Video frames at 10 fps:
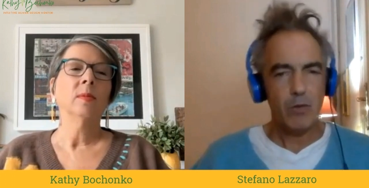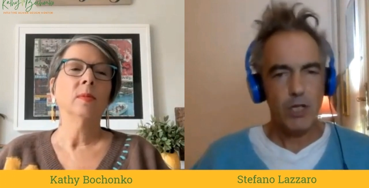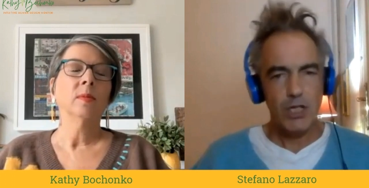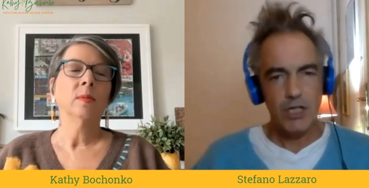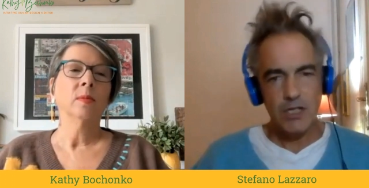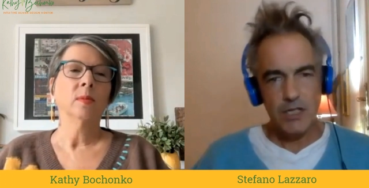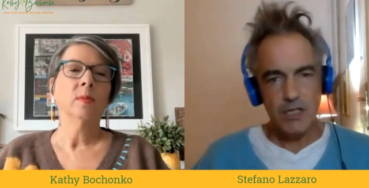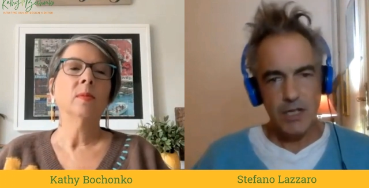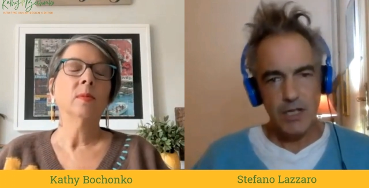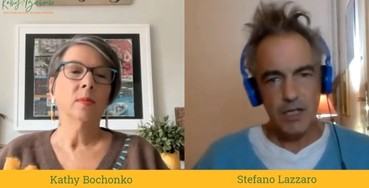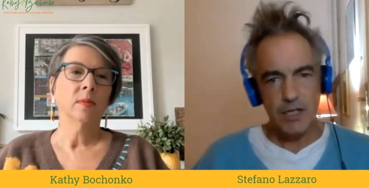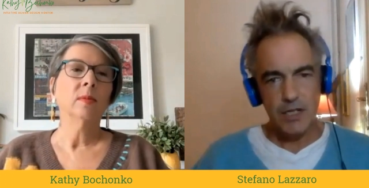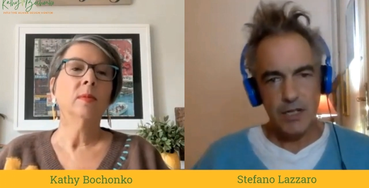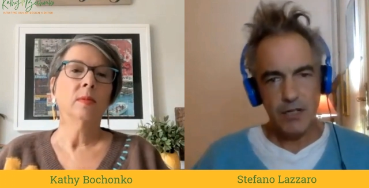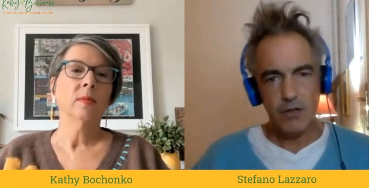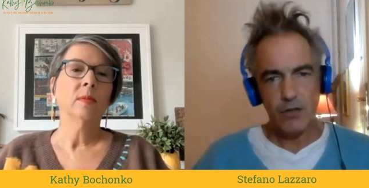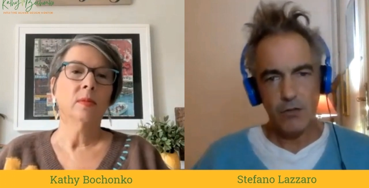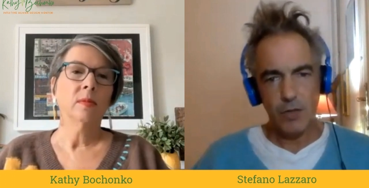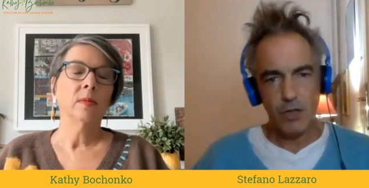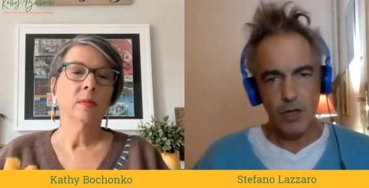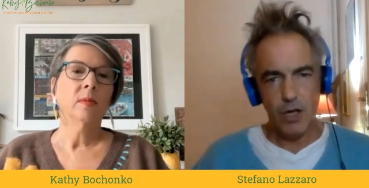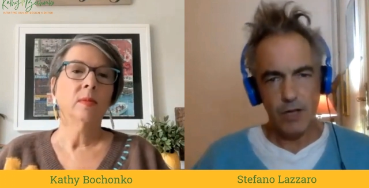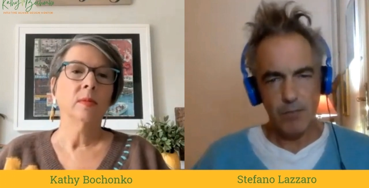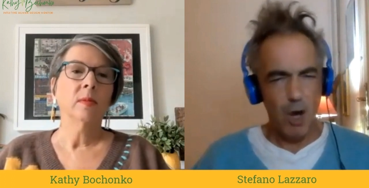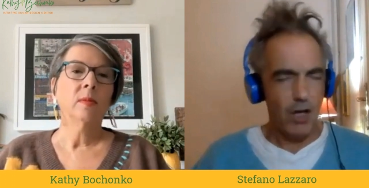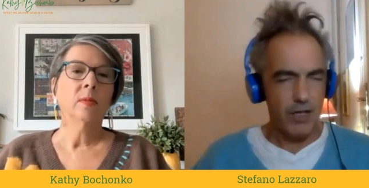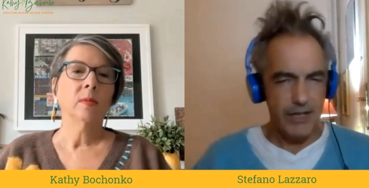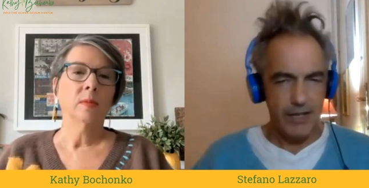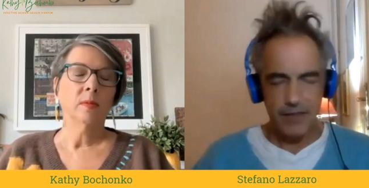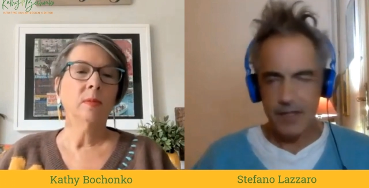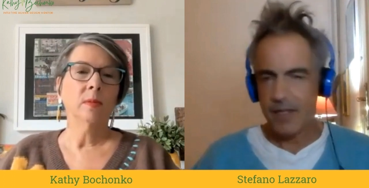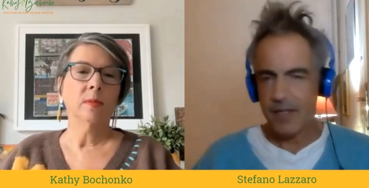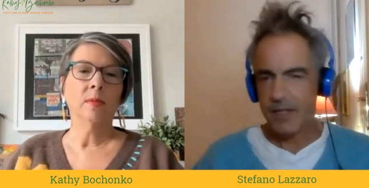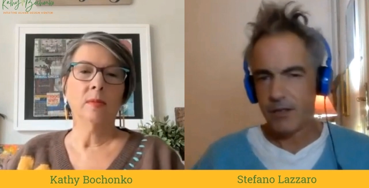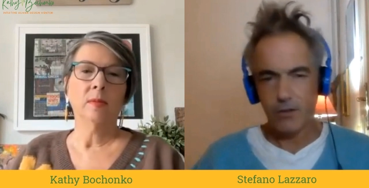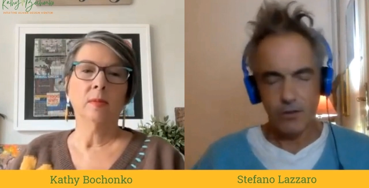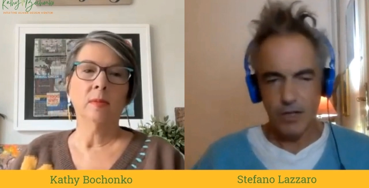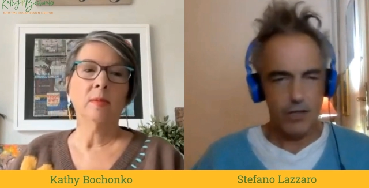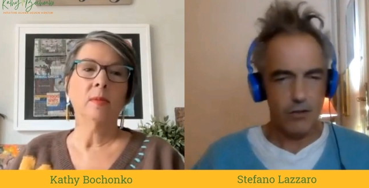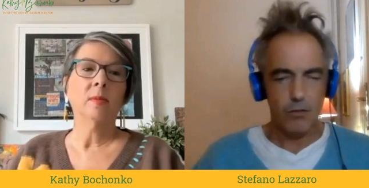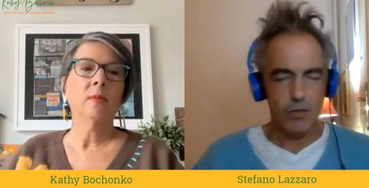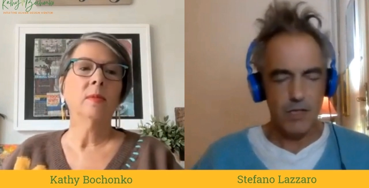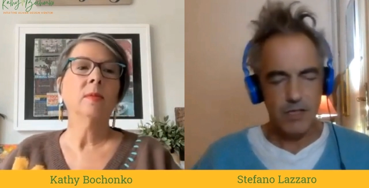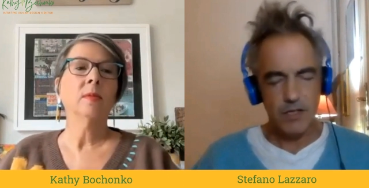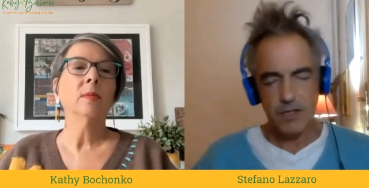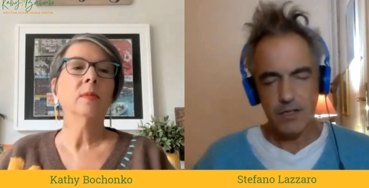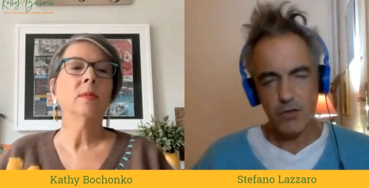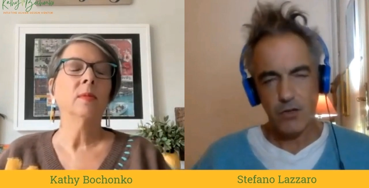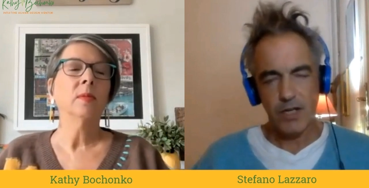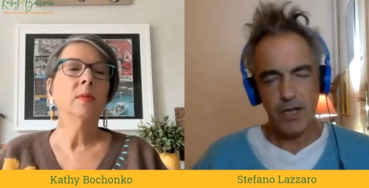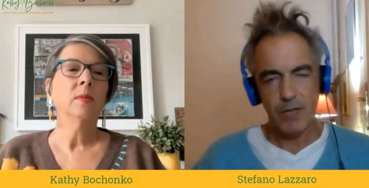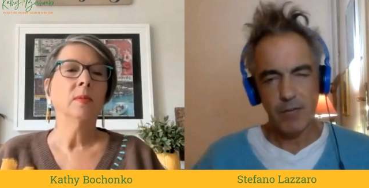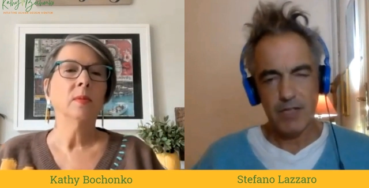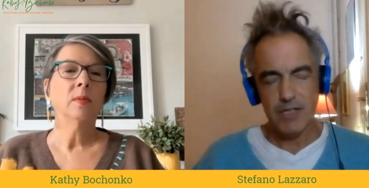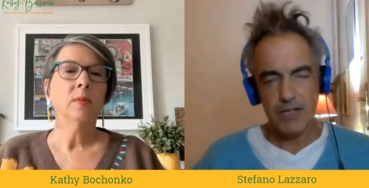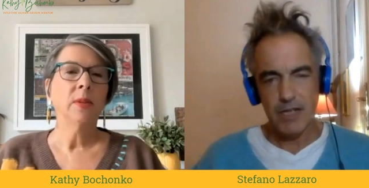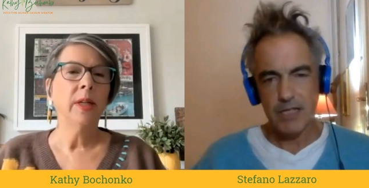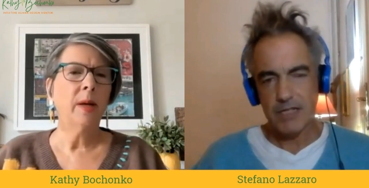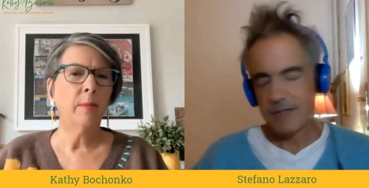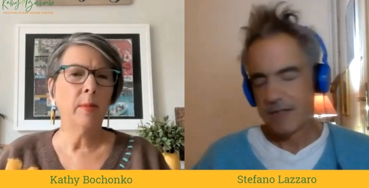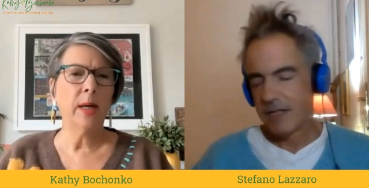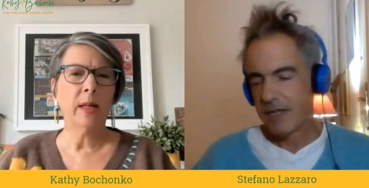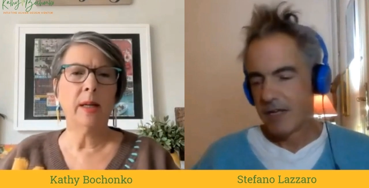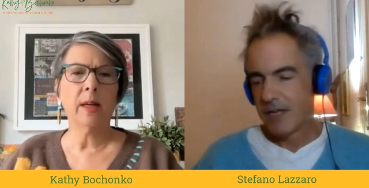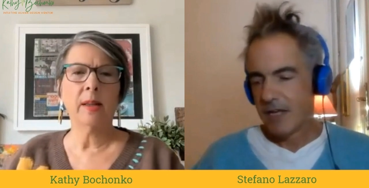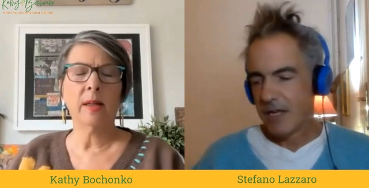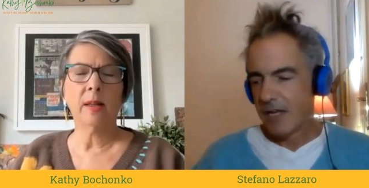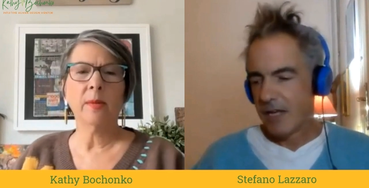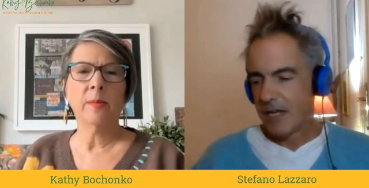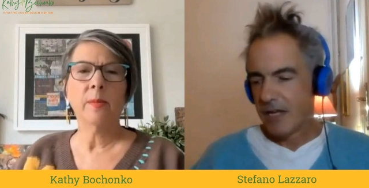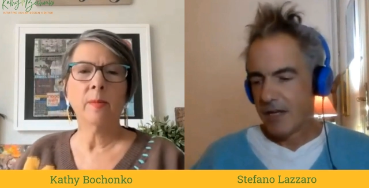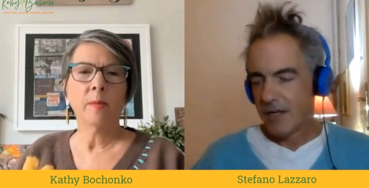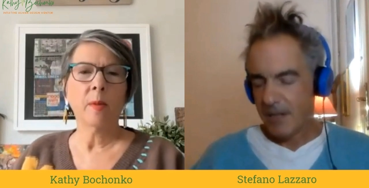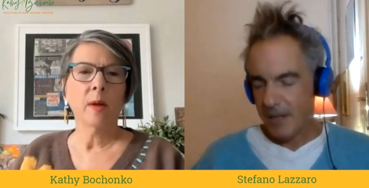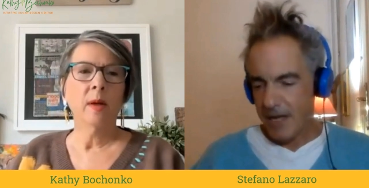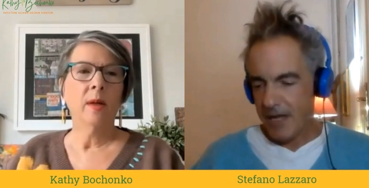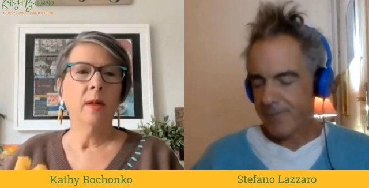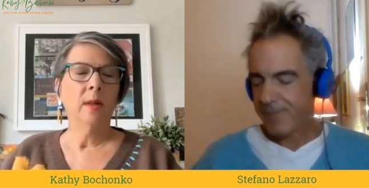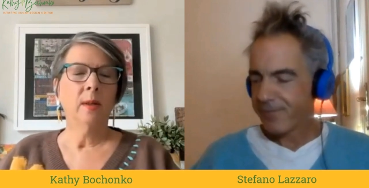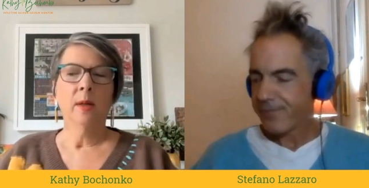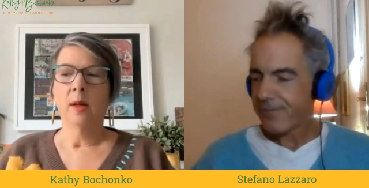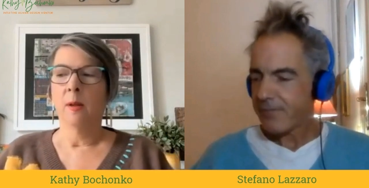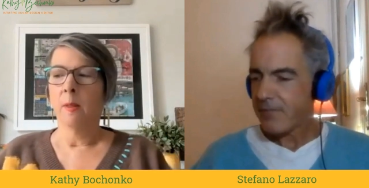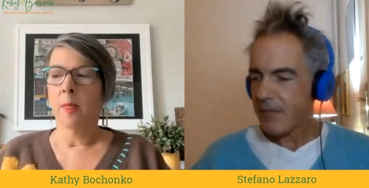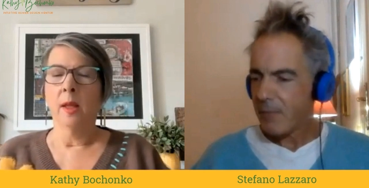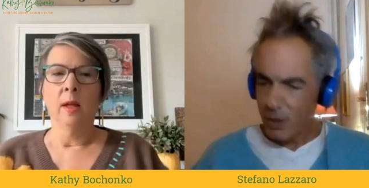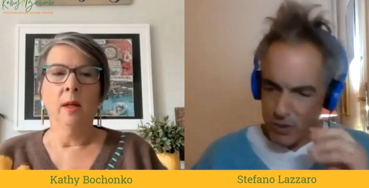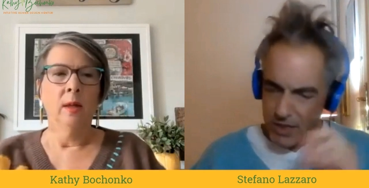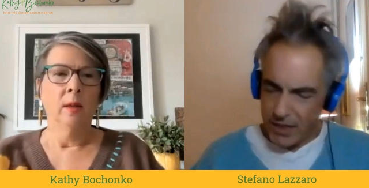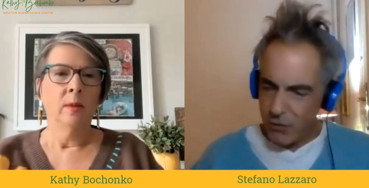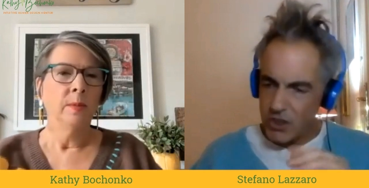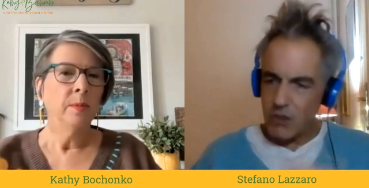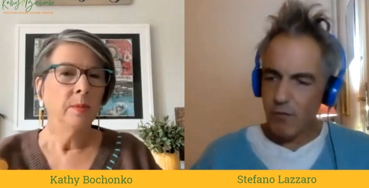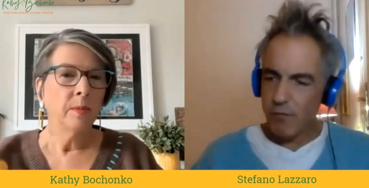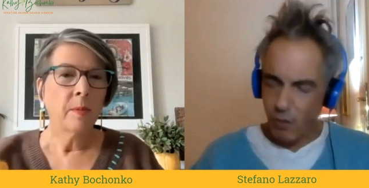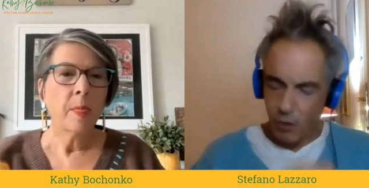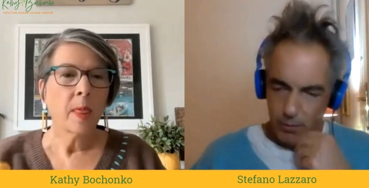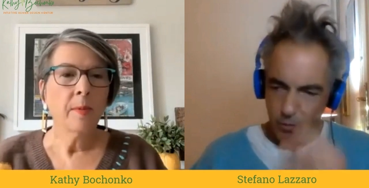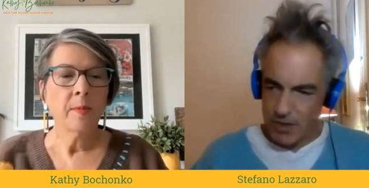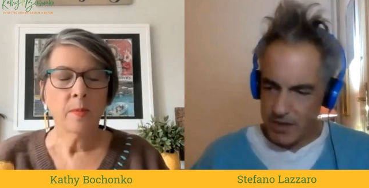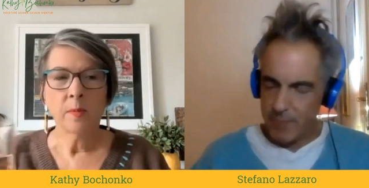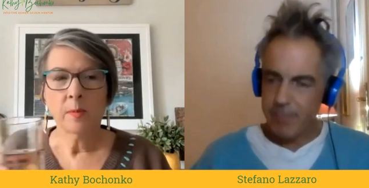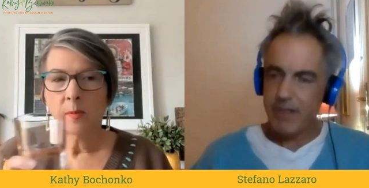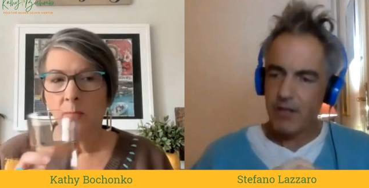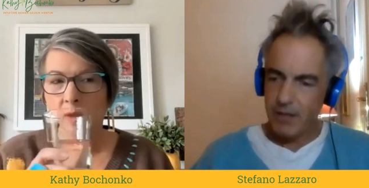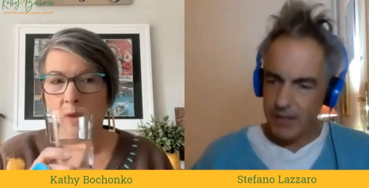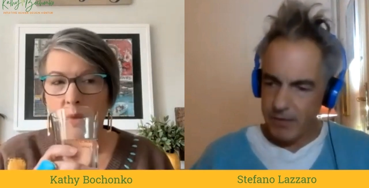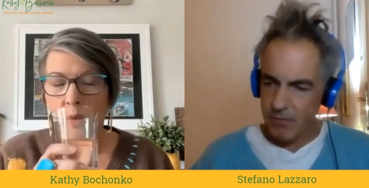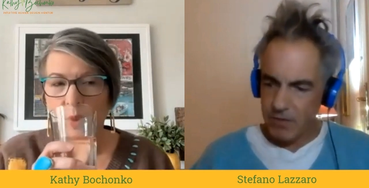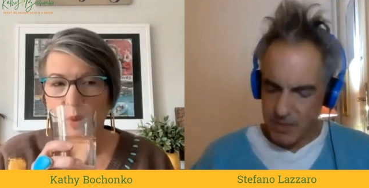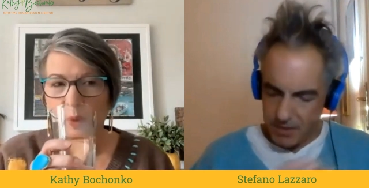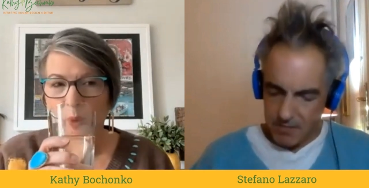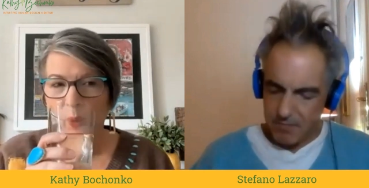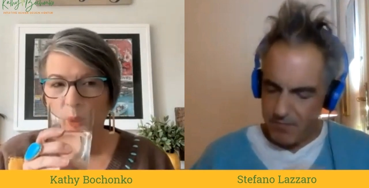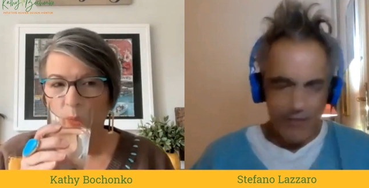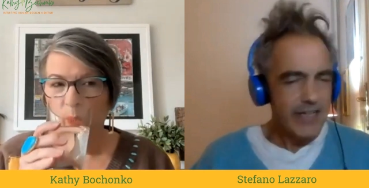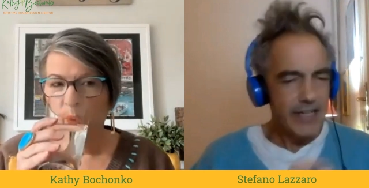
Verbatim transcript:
Speaker 1: which is, uh, I don't know what you call it, Molly, I mm-hmm. think, or I don't know what's the street name in the States.
Speaker 2: Yeah, Molly, I think.
Speaker 1: Yeah. But it was in crystal form. It wasn't a pill and it was very